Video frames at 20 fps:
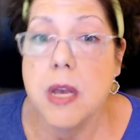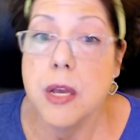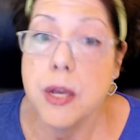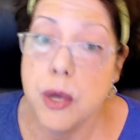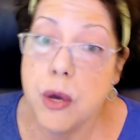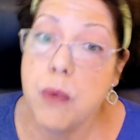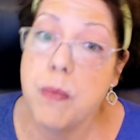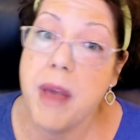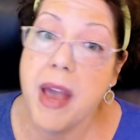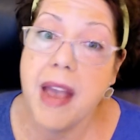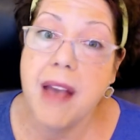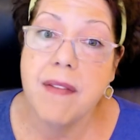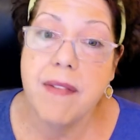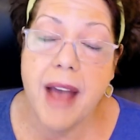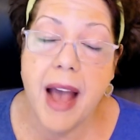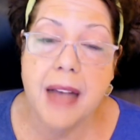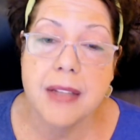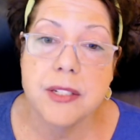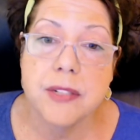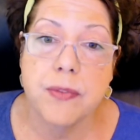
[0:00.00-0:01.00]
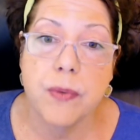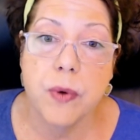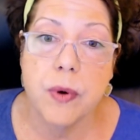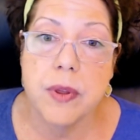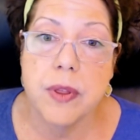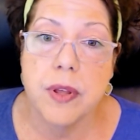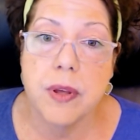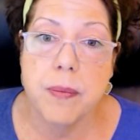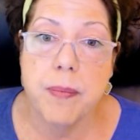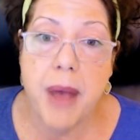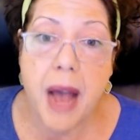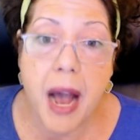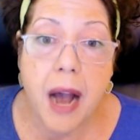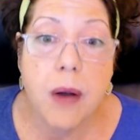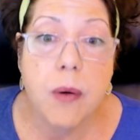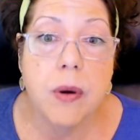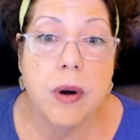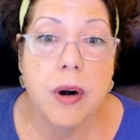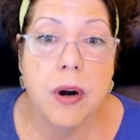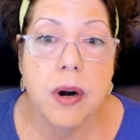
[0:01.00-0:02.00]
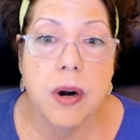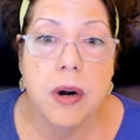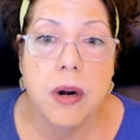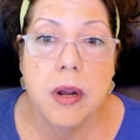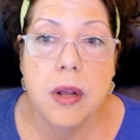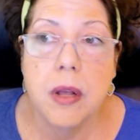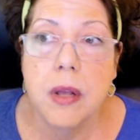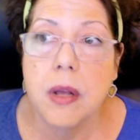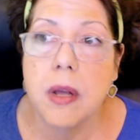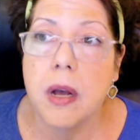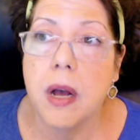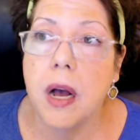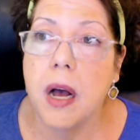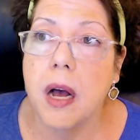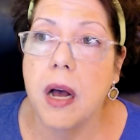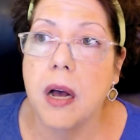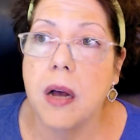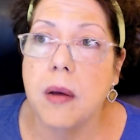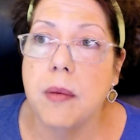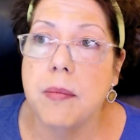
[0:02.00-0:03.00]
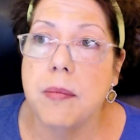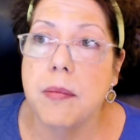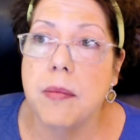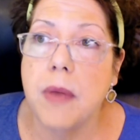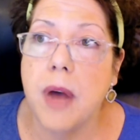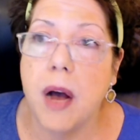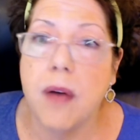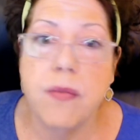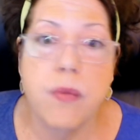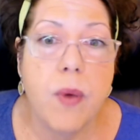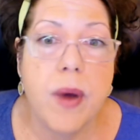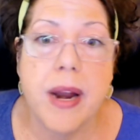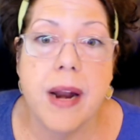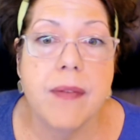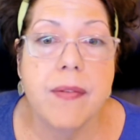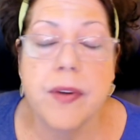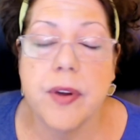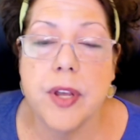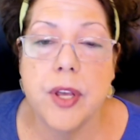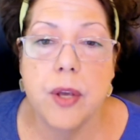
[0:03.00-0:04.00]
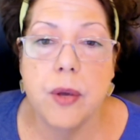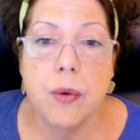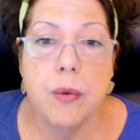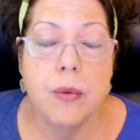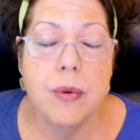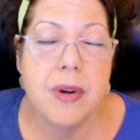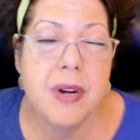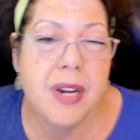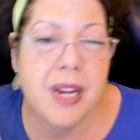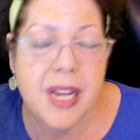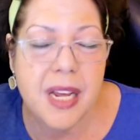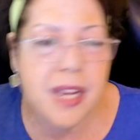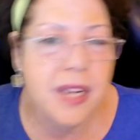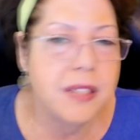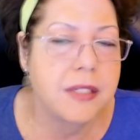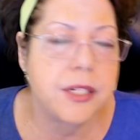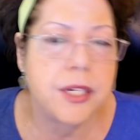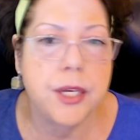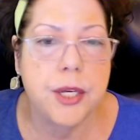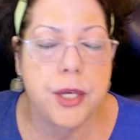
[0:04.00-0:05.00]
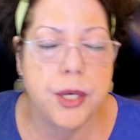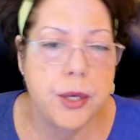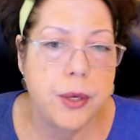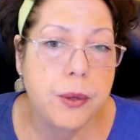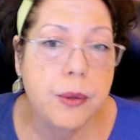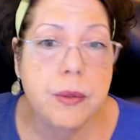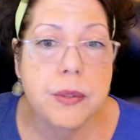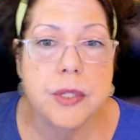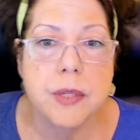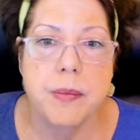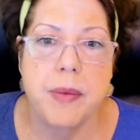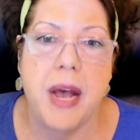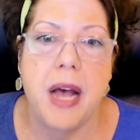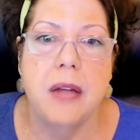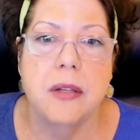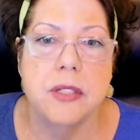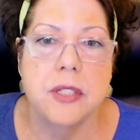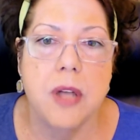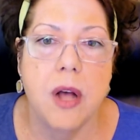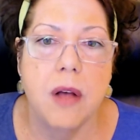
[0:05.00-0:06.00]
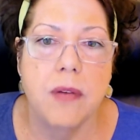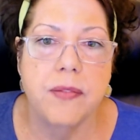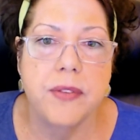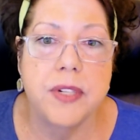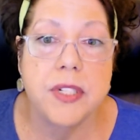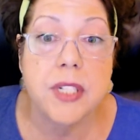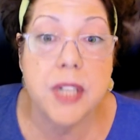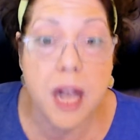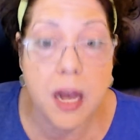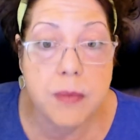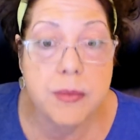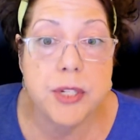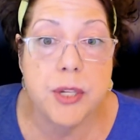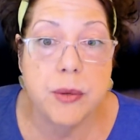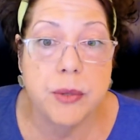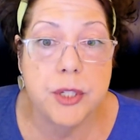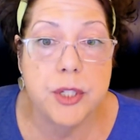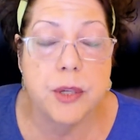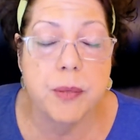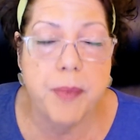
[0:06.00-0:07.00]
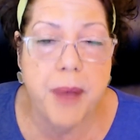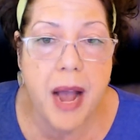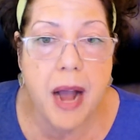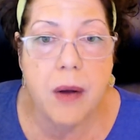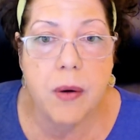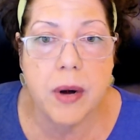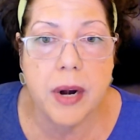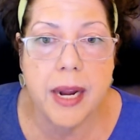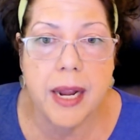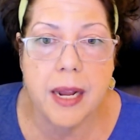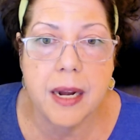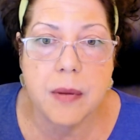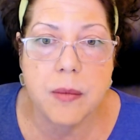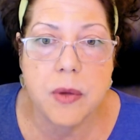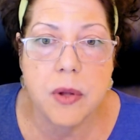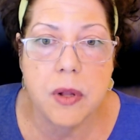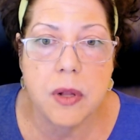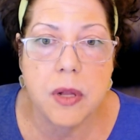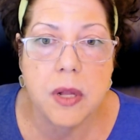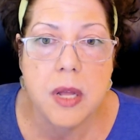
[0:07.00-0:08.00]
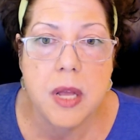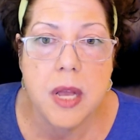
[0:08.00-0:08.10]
You may have asked for the power of whatever you need to use about Dolphin to come to you as your power animal.